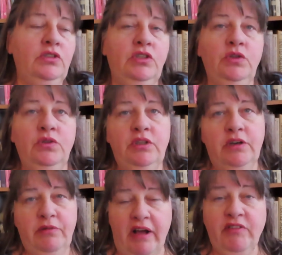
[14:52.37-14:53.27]
to
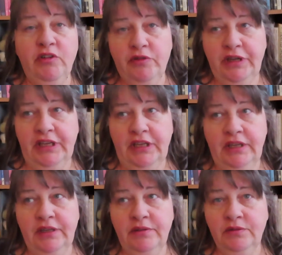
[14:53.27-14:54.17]
the
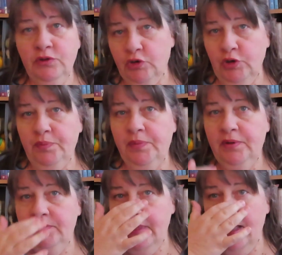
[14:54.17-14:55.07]
Ravelry group
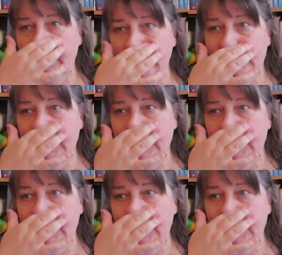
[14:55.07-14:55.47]
that